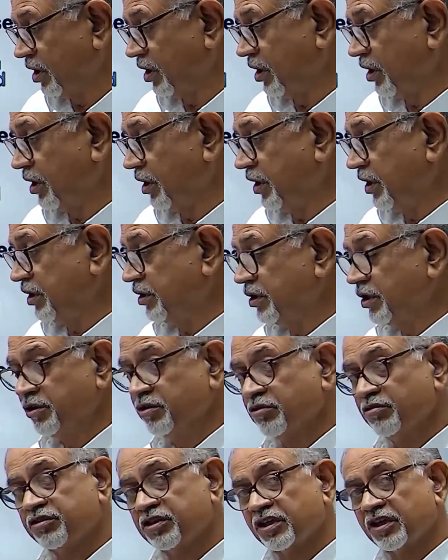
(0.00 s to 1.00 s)
in the
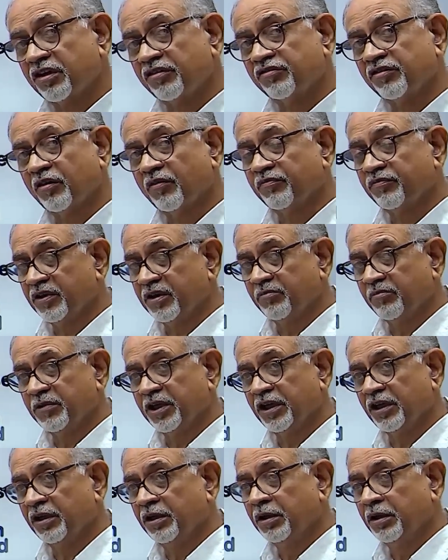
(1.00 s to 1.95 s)
uterus of female